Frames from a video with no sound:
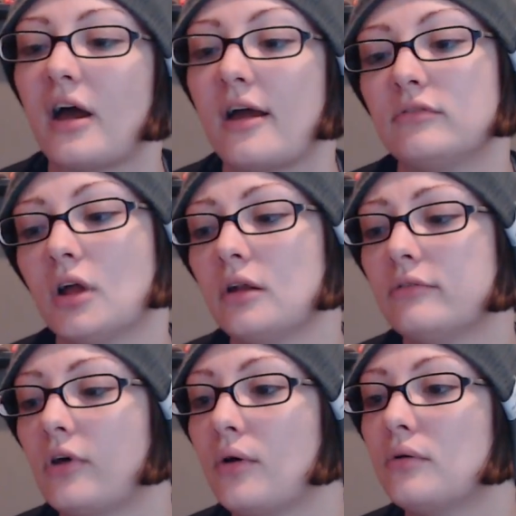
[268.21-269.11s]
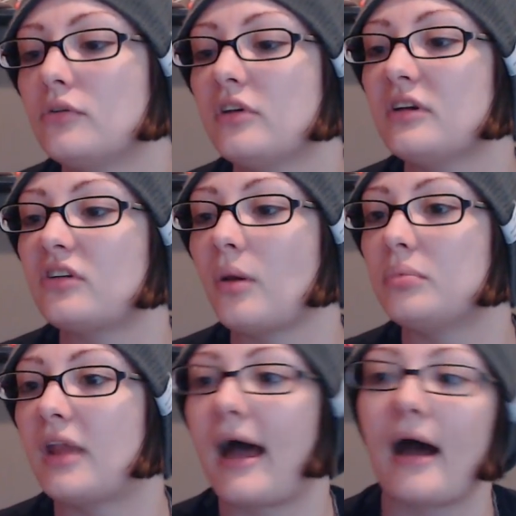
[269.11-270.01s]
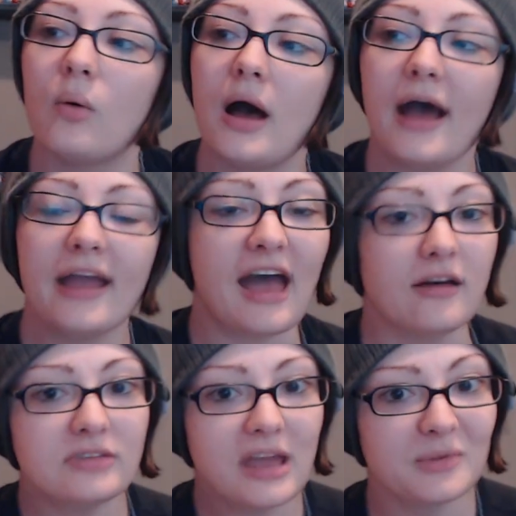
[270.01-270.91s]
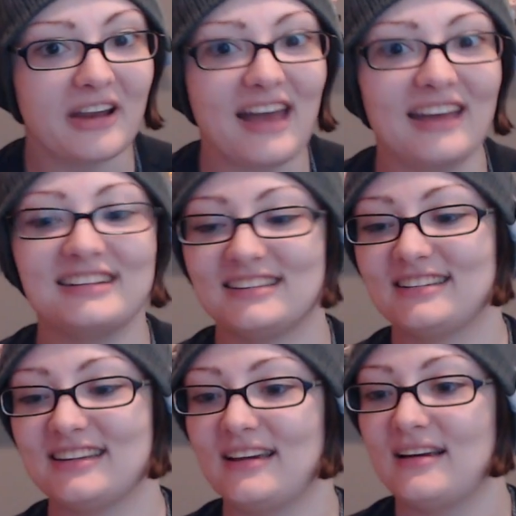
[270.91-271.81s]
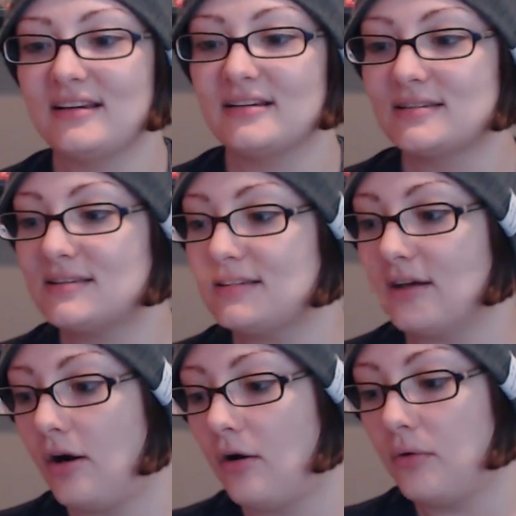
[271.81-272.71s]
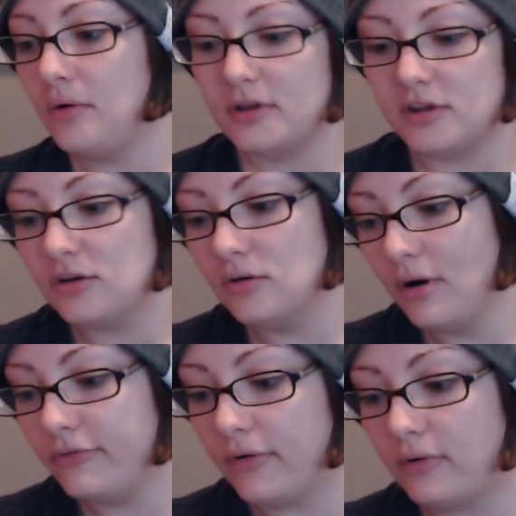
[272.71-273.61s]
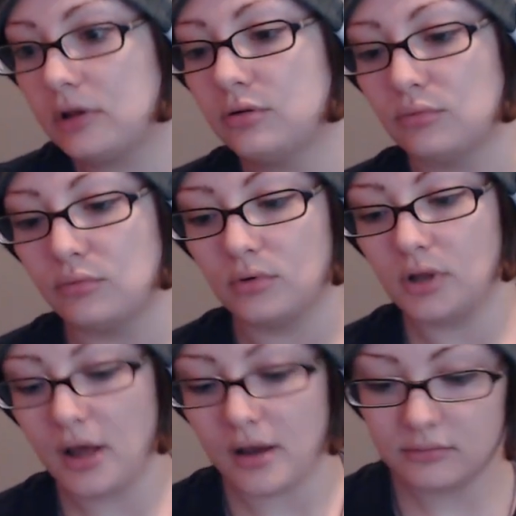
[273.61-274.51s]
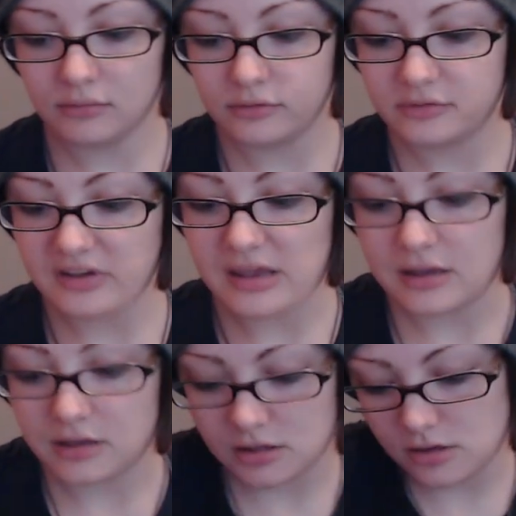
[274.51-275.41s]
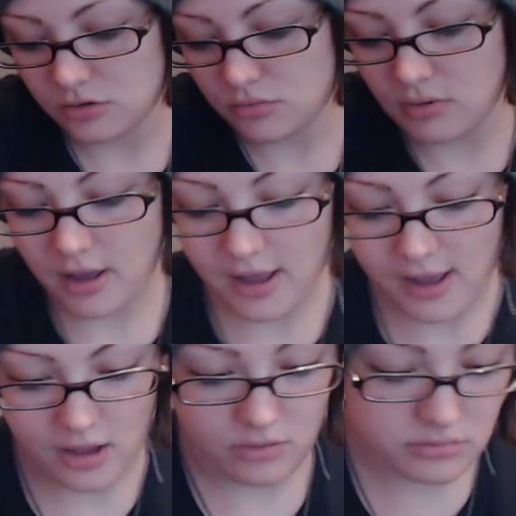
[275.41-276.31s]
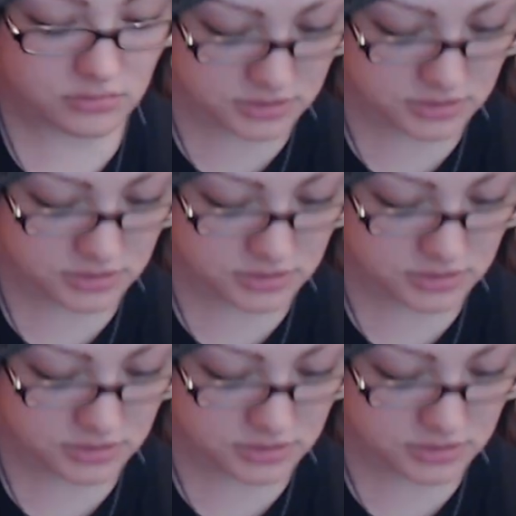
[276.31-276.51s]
I have none of those, except now I have Hammerhead. So, you are very cool. I will take you out.